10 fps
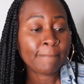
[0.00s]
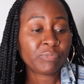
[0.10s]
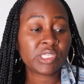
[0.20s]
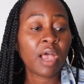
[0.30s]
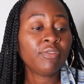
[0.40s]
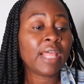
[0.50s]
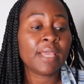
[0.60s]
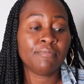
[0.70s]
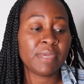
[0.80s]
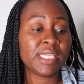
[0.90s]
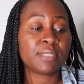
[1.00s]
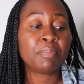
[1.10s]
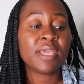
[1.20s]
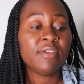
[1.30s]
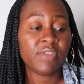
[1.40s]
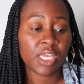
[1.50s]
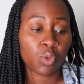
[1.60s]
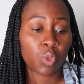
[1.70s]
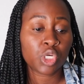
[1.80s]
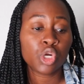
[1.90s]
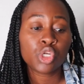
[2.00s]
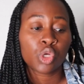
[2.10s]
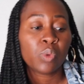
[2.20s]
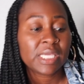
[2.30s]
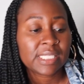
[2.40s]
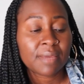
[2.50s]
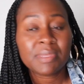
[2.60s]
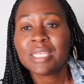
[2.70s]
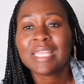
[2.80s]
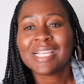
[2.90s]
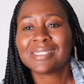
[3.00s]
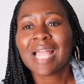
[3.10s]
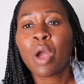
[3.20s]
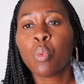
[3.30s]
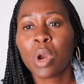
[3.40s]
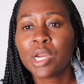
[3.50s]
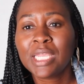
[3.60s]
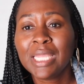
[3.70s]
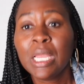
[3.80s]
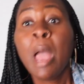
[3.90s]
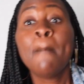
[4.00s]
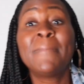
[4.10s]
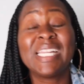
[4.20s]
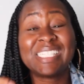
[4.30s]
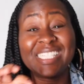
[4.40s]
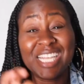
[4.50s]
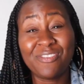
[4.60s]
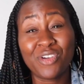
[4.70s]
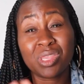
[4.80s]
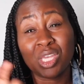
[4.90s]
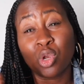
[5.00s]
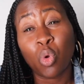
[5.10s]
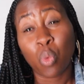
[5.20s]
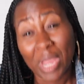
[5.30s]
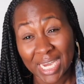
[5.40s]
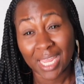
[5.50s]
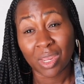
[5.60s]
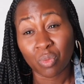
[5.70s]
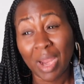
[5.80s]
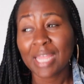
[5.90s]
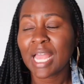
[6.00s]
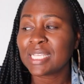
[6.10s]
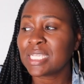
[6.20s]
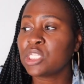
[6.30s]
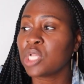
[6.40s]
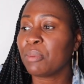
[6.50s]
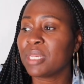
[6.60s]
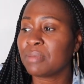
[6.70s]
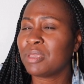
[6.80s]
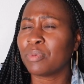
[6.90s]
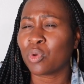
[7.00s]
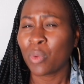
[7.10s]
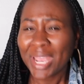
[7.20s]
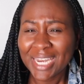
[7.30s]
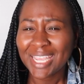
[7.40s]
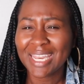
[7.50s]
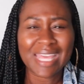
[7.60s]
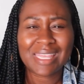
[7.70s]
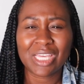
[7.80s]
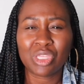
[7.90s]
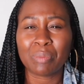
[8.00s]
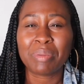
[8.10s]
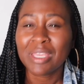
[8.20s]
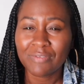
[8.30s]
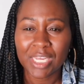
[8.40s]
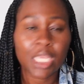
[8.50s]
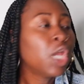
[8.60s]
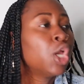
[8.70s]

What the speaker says: Soft life means pivoting when you're doing something that's not working, but it's different than quitting, right? I see so many people quitting and they think they're pivoting.